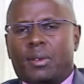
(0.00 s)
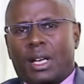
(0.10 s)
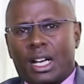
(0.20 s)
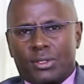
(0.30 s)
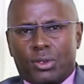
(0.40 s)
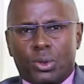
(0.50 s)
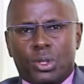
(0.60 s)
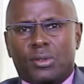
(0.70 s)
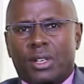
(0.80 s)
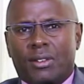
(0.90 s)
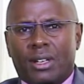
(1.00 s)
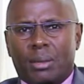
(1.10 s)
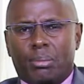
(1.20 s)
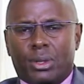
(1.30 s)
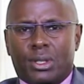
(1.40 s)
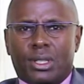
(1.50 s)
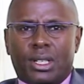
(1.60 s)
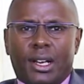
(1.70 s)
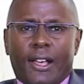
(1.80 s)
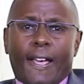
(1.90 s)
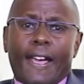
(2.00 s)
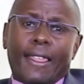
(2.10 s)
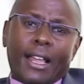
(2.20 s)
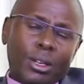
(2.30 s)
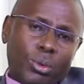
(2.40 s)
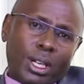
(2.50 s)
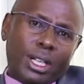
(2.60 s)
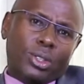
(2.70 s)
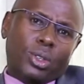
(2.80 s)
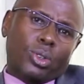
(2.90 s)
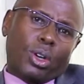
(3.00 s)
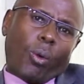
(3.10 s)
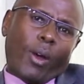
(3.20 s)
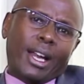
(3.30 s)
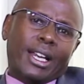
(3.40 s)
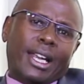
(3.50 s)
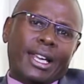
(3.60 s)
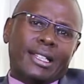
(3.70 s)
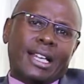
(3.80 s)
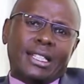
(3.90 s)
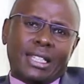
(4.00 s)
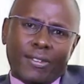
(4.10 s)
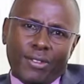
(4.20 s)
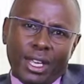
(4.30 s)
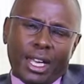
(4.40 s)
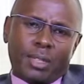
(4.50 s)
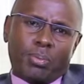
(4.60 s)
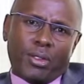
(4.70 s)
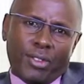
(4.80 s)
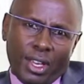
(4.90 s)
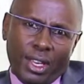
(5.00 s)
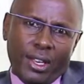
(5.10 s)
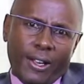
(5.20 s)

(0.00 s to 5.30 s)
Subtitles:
cash flows is very, very important. And that one is also required in case that JV SPV